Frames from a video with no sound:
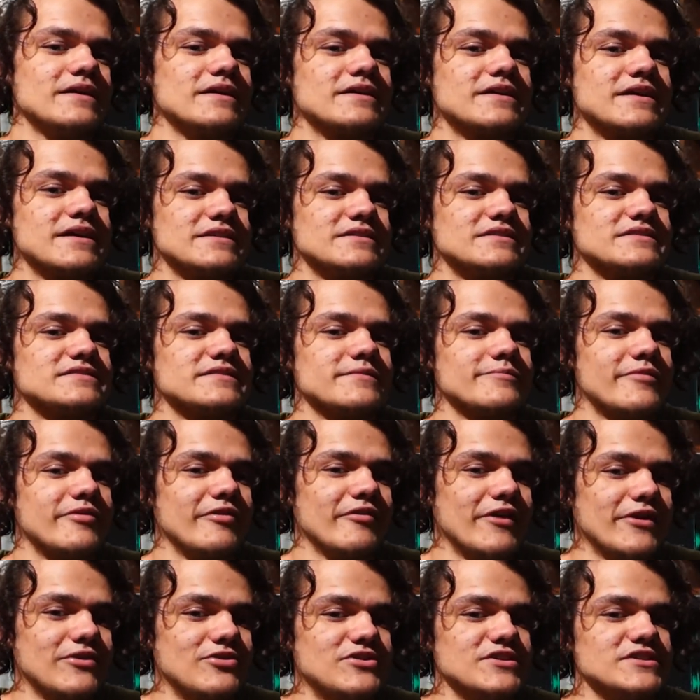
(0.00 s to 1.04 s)
akin to
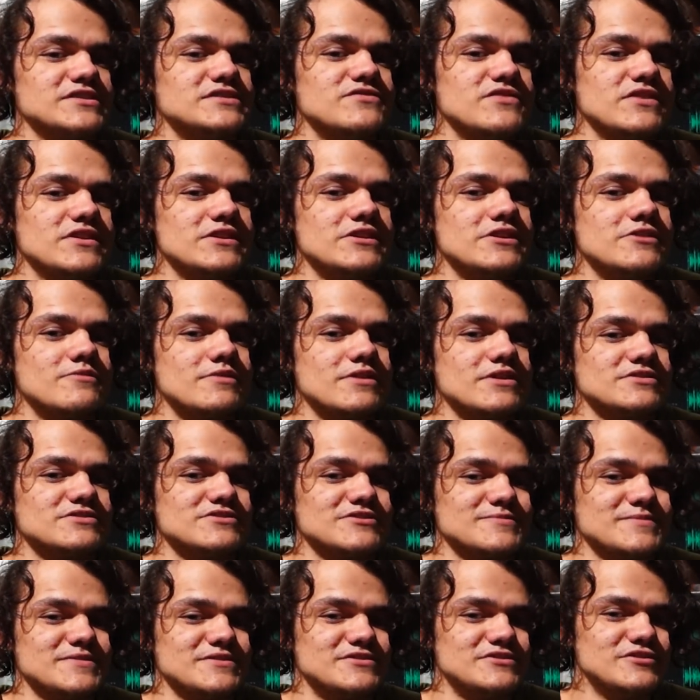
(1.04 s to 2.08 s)
something like this video, where it
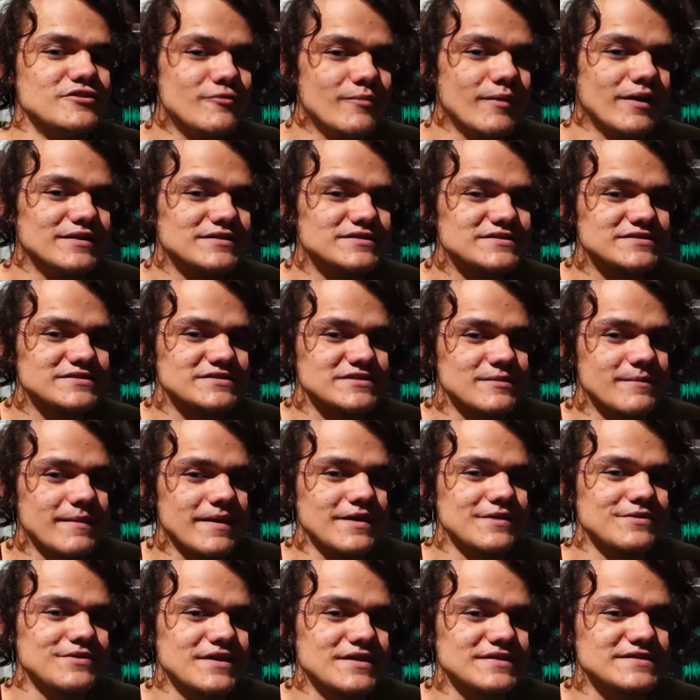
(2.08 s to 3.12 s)
took me 2 months to
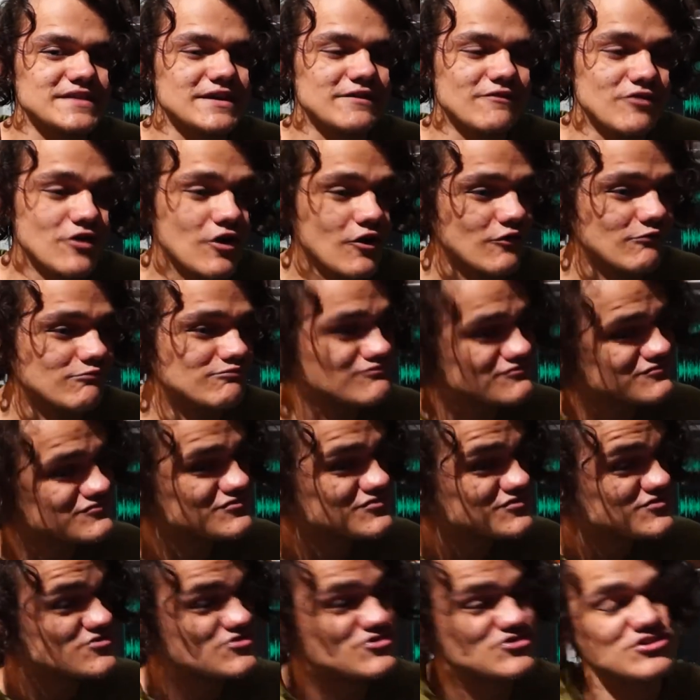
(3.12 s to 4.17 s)
make this, even though it
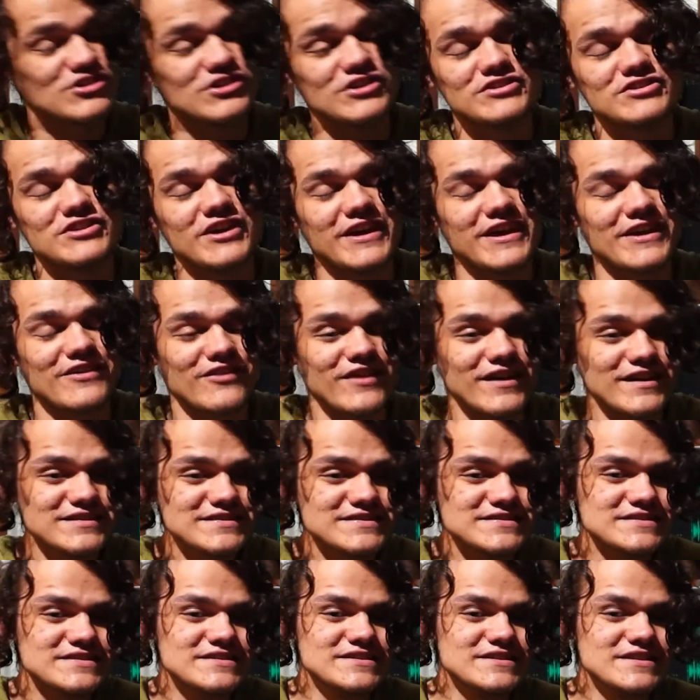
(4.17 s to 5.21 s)
should have taken
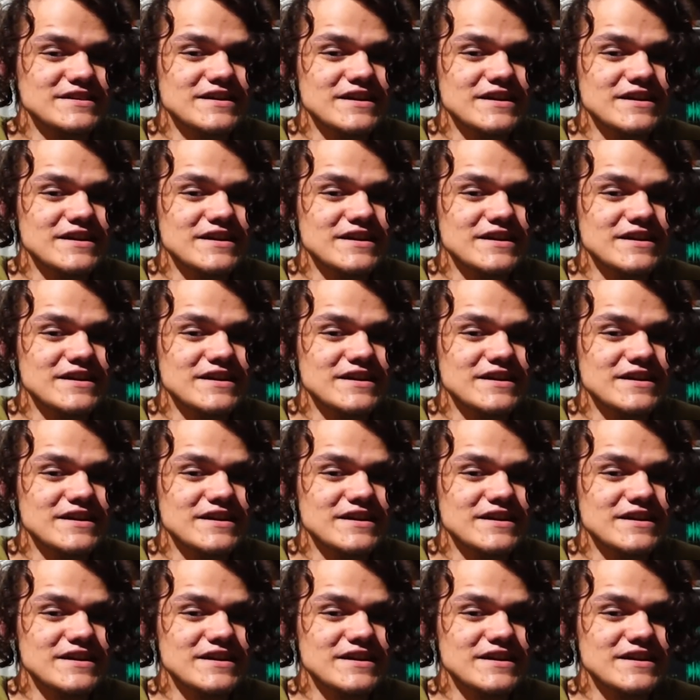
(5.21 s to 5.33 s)
less.